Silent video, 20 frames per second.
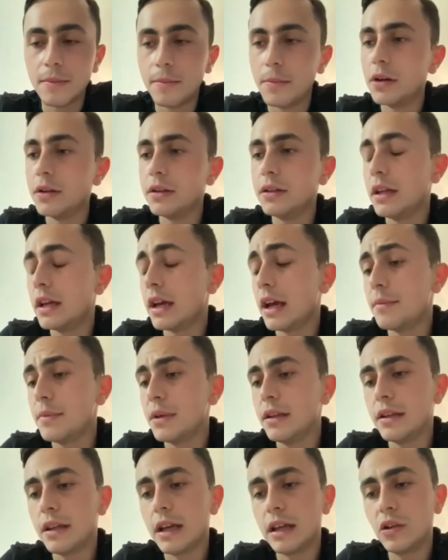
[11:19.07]
But yeah, I
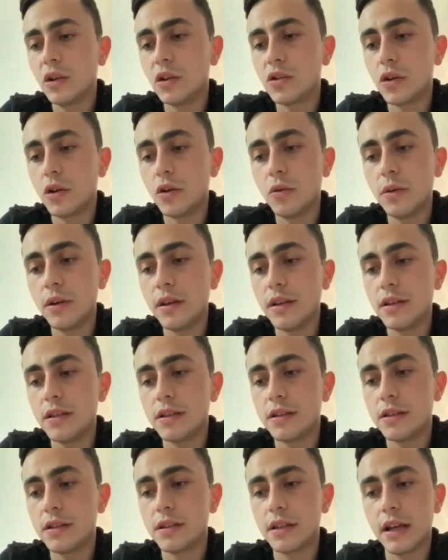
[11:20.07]
mean, I look to
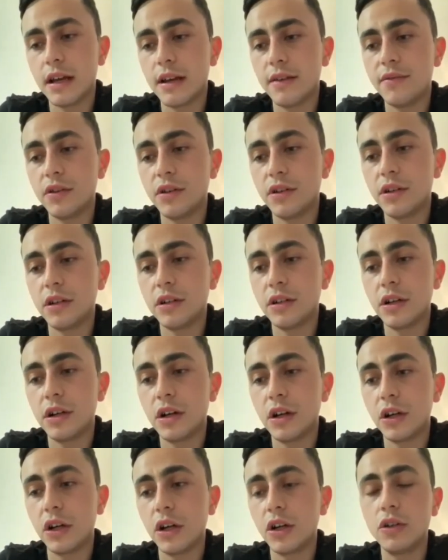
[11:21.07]
always have
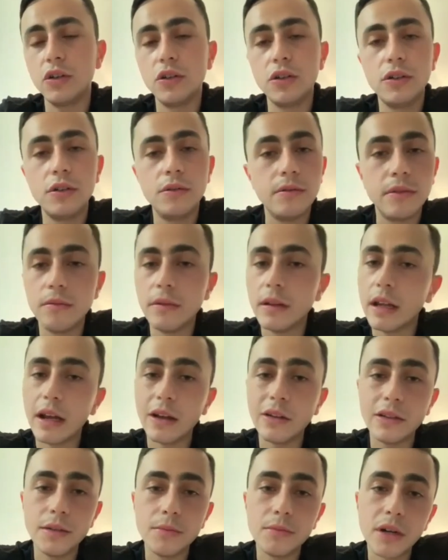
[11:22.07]
a good,
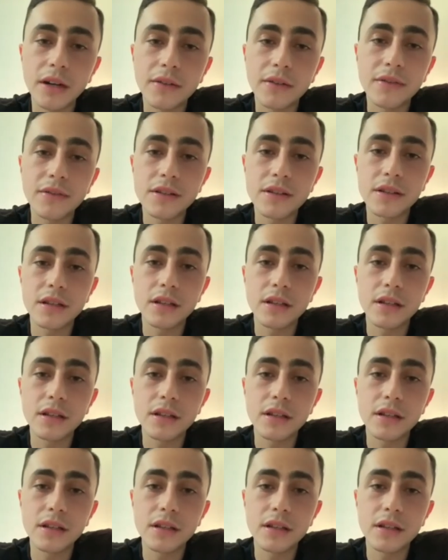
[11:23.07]
healthy breakfast,